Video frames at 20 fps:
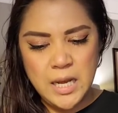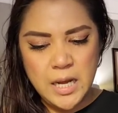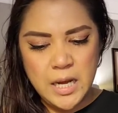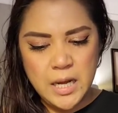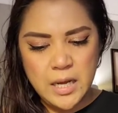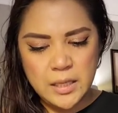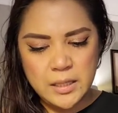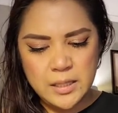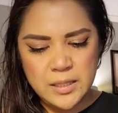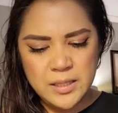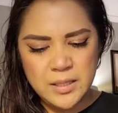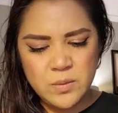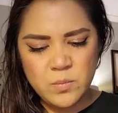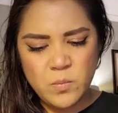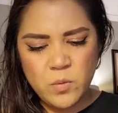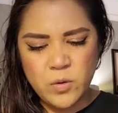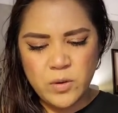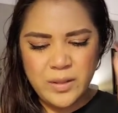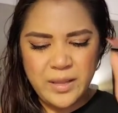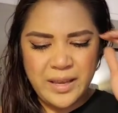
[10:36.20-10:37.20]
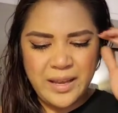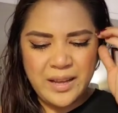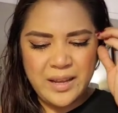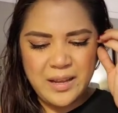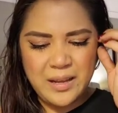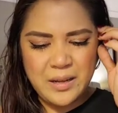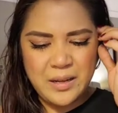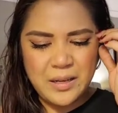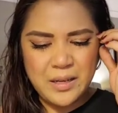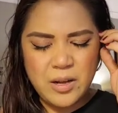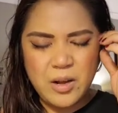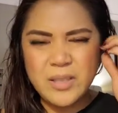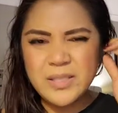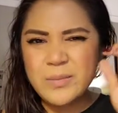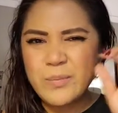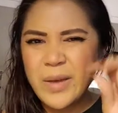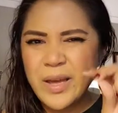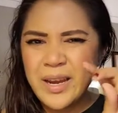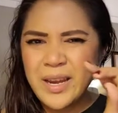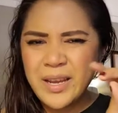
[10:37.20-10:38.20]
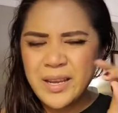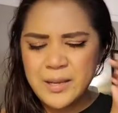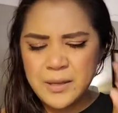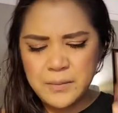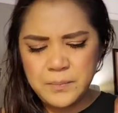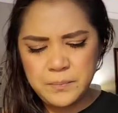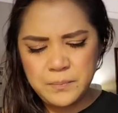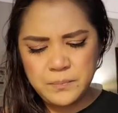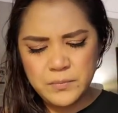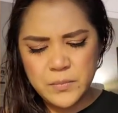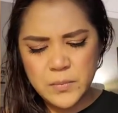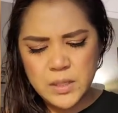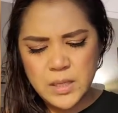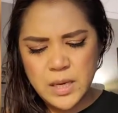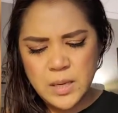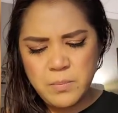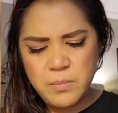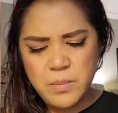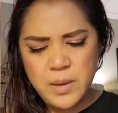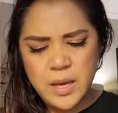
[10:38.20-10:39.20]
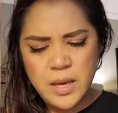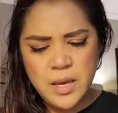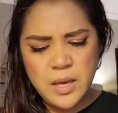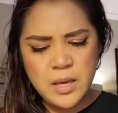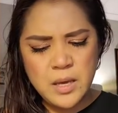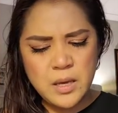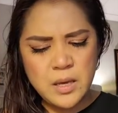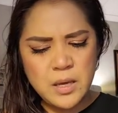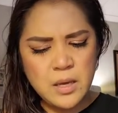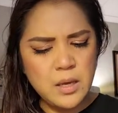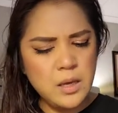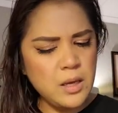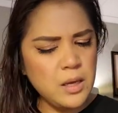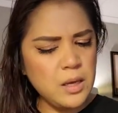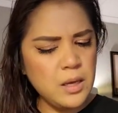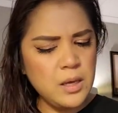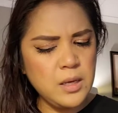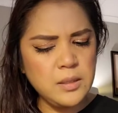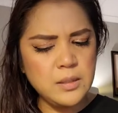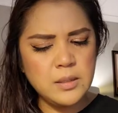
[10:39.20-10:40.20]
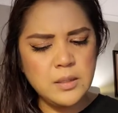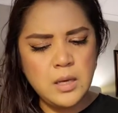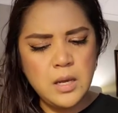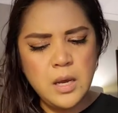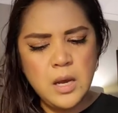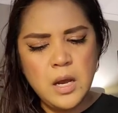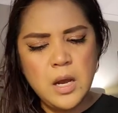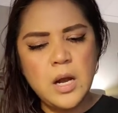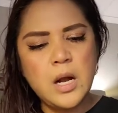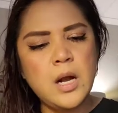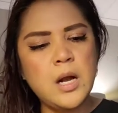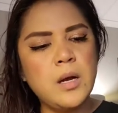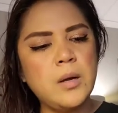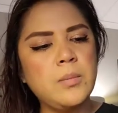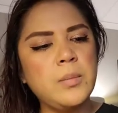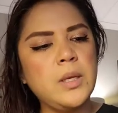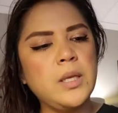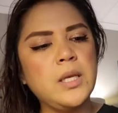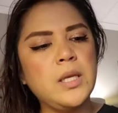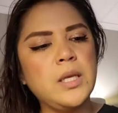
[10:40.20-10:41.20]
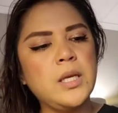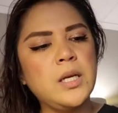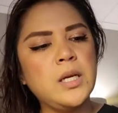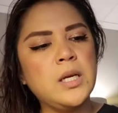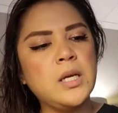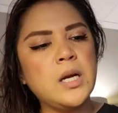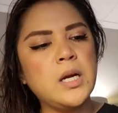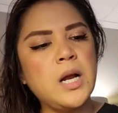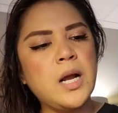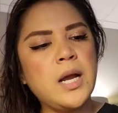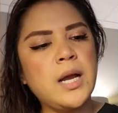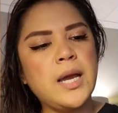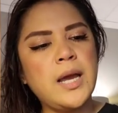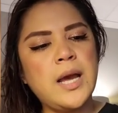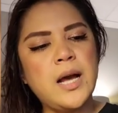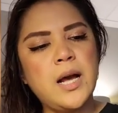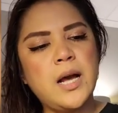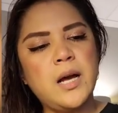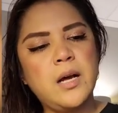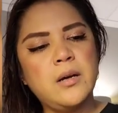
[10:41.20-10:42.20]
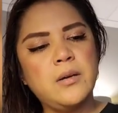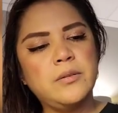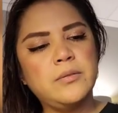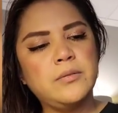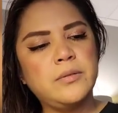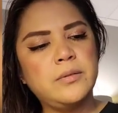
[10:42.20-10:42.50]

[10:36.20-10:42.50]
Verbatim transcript: Uh, this is more like a uh, cosmetic, type bag, I guess. Um, and here I have,